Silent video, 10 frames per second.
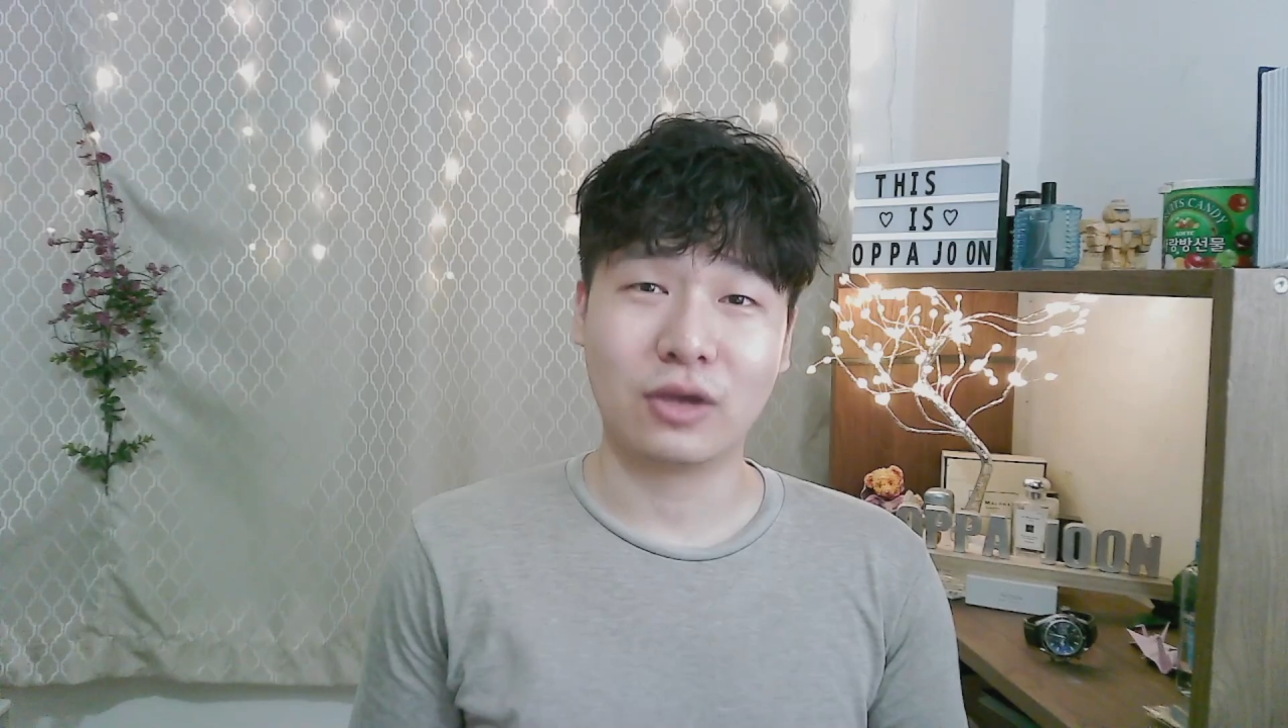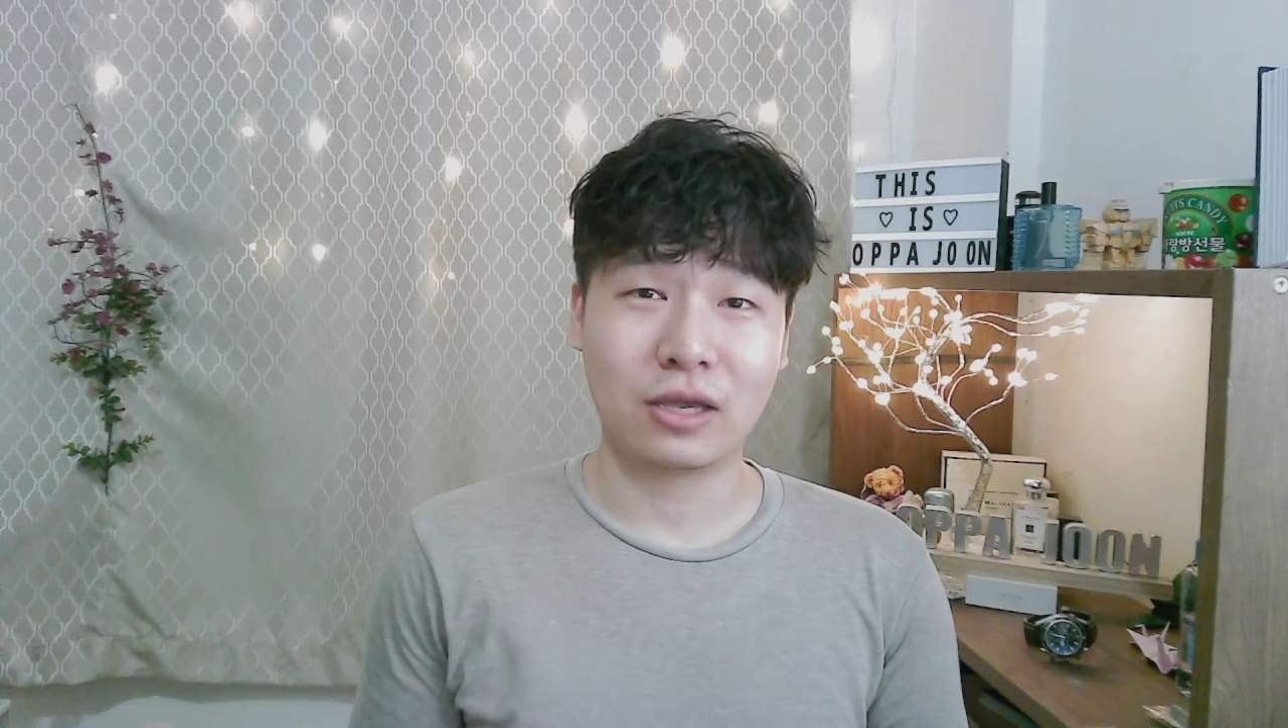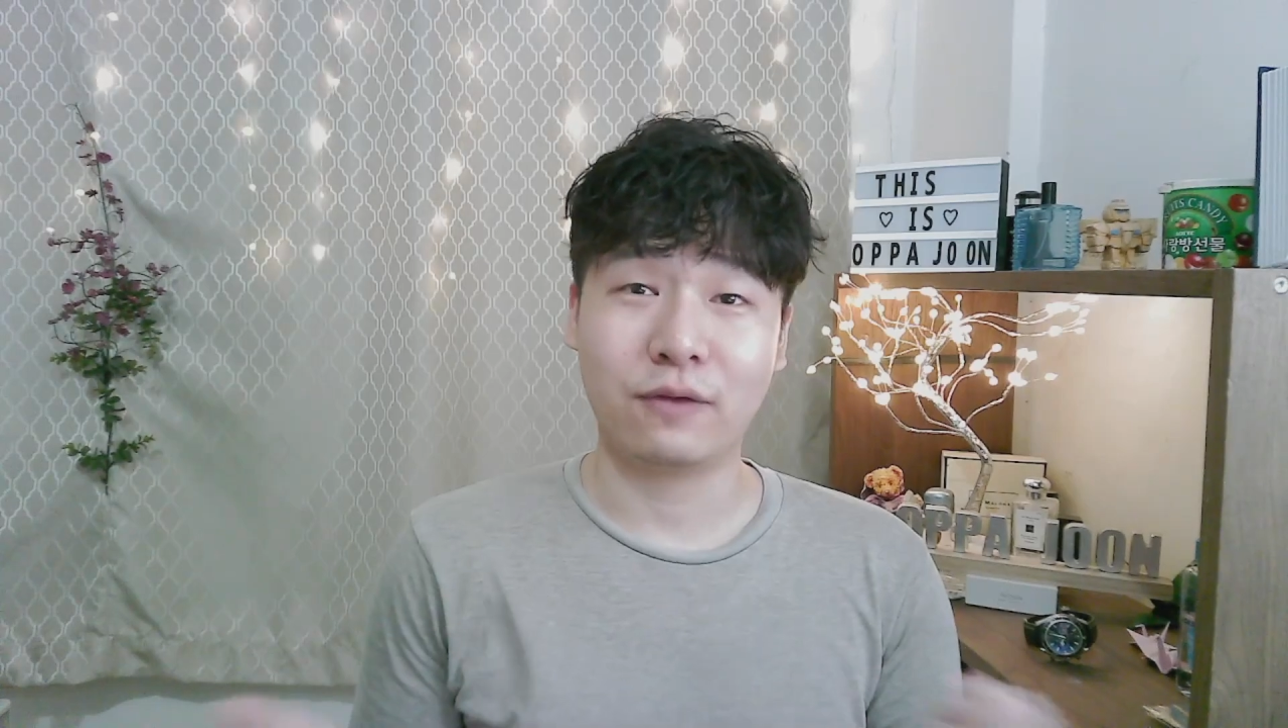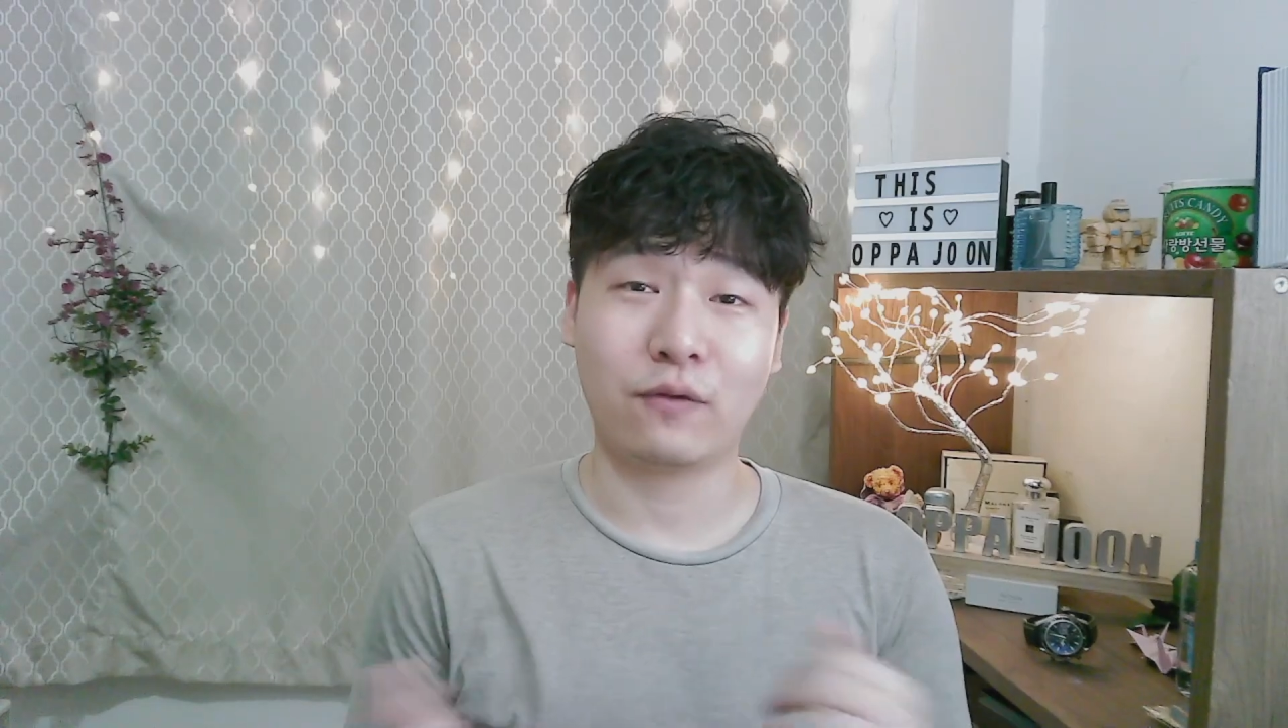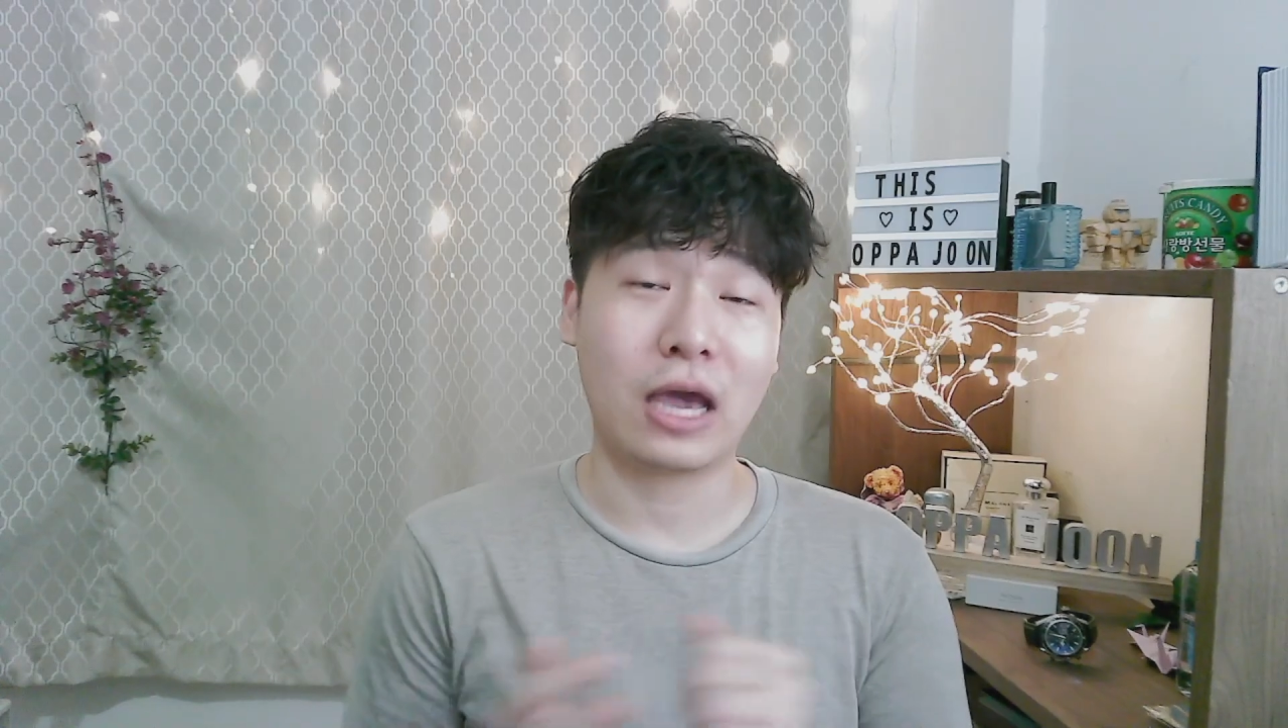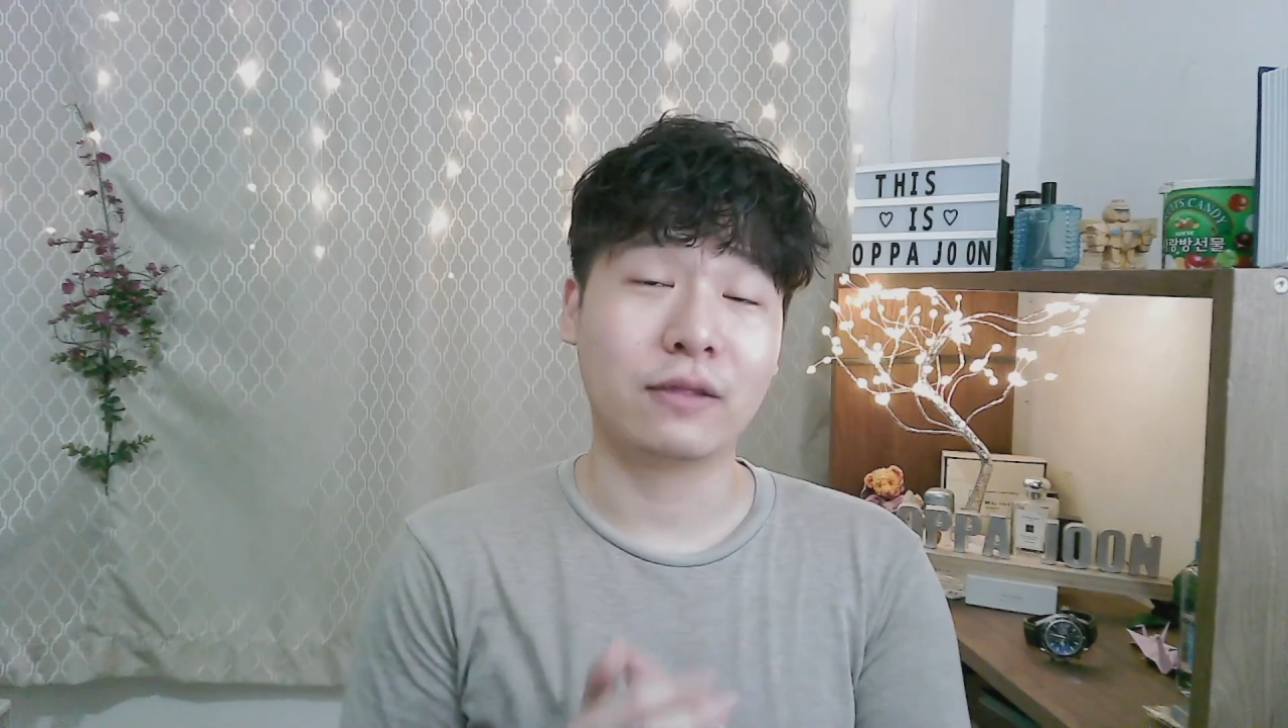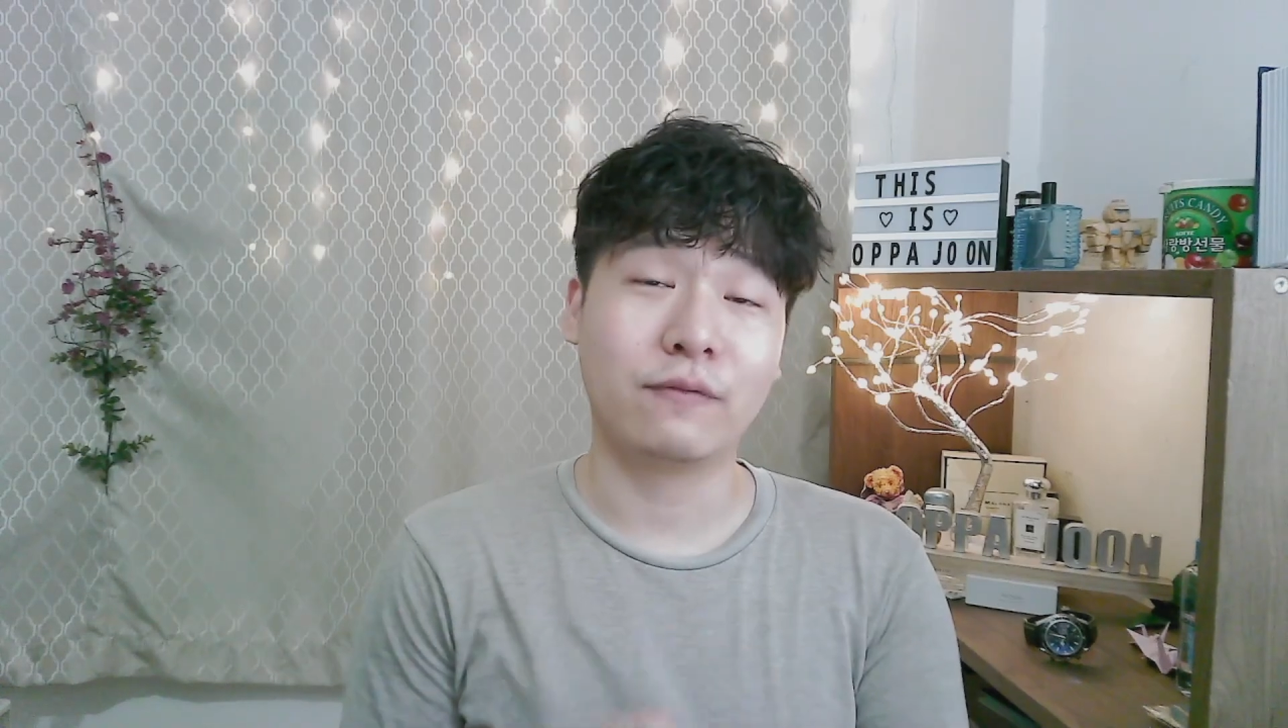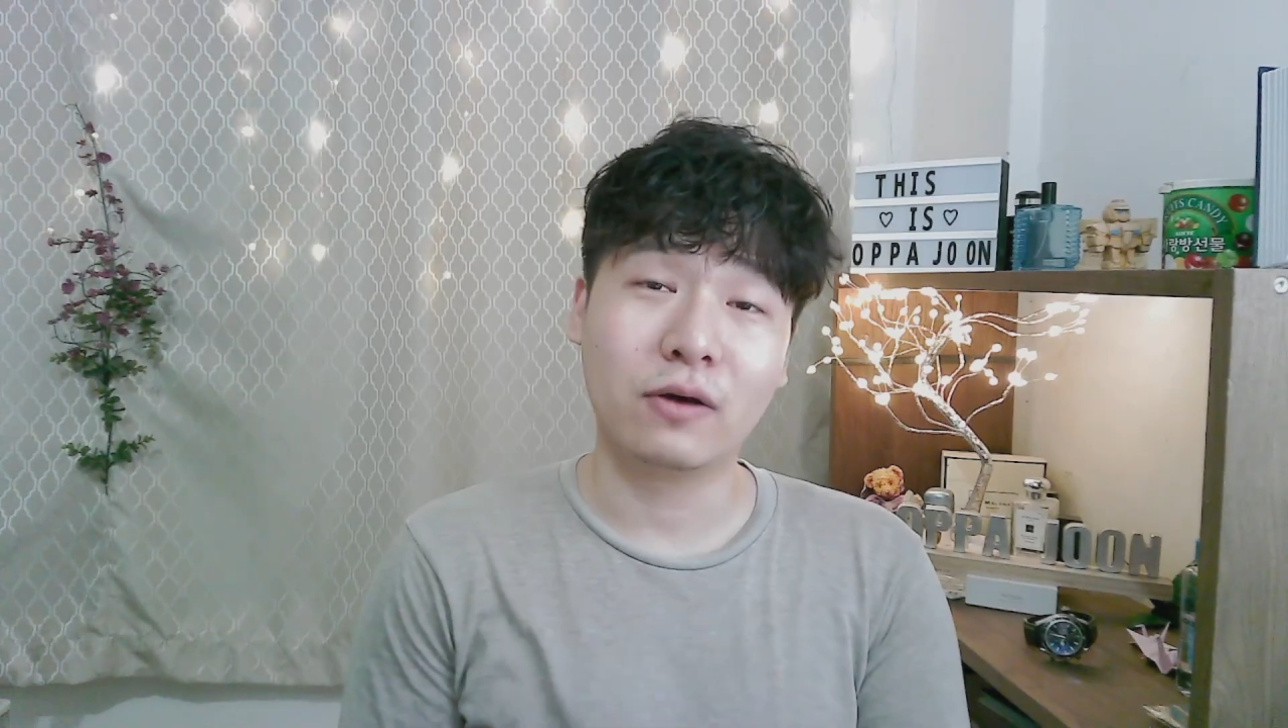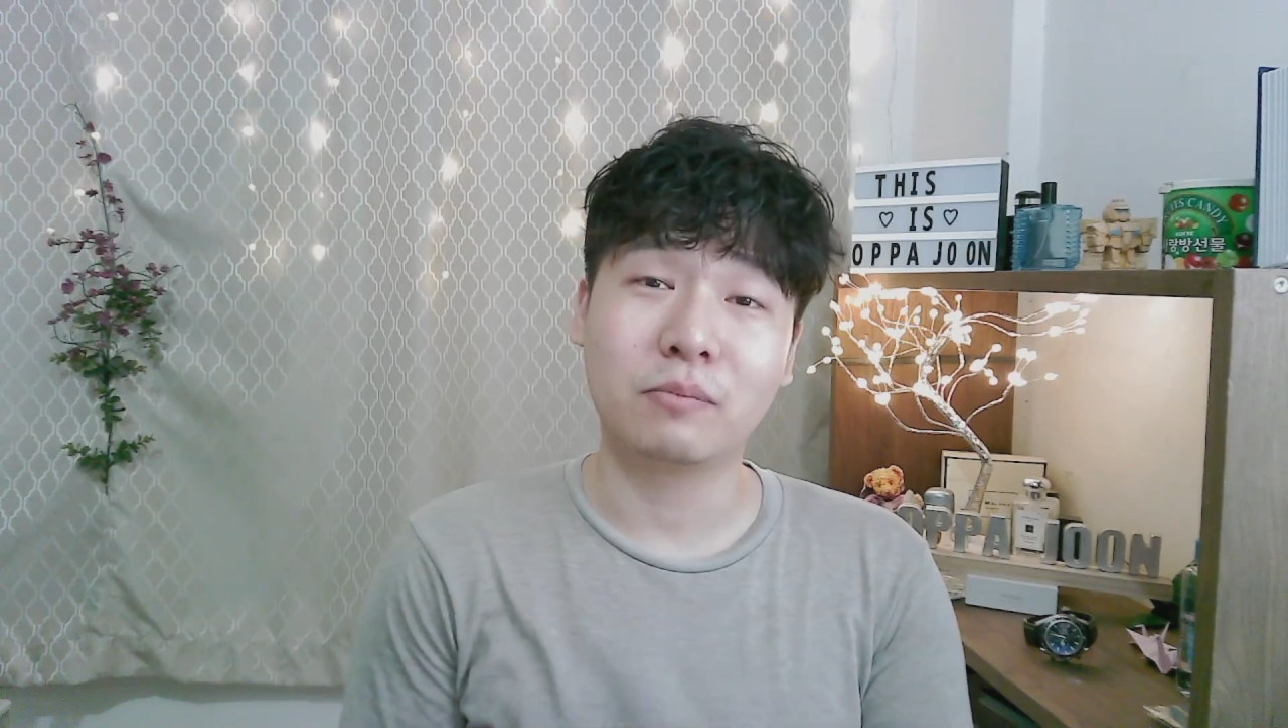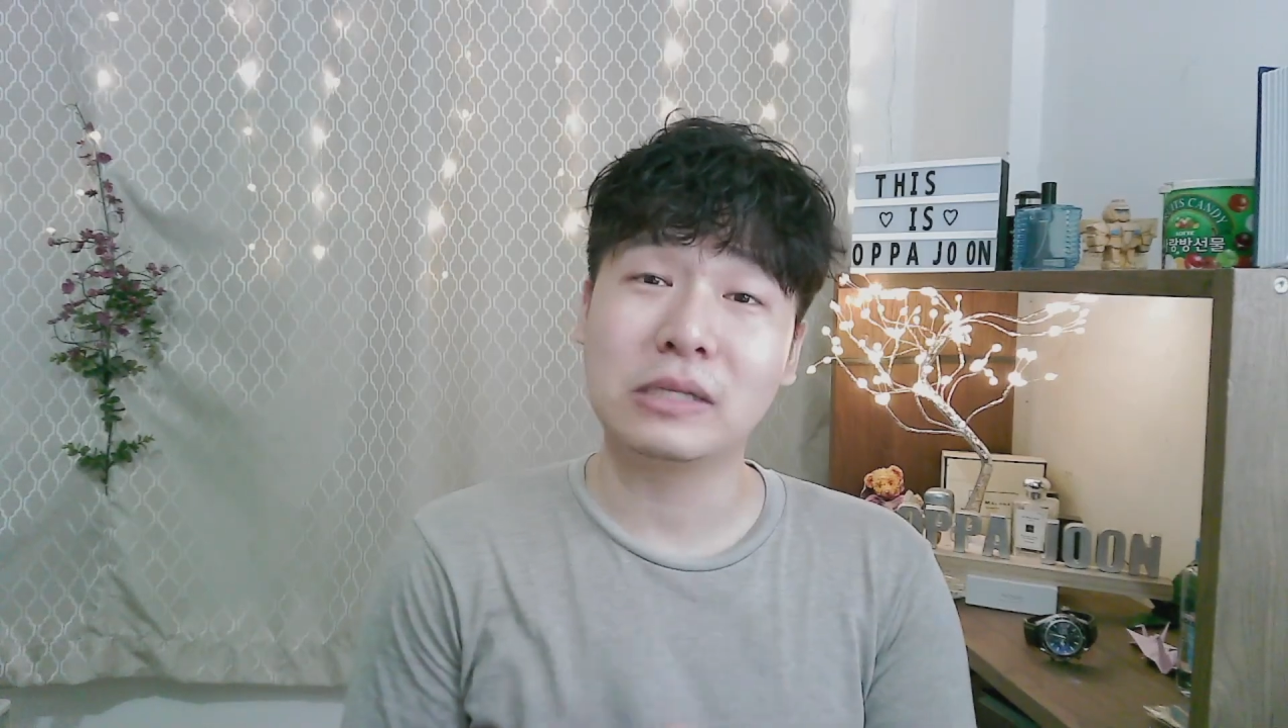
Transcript: If you had fun,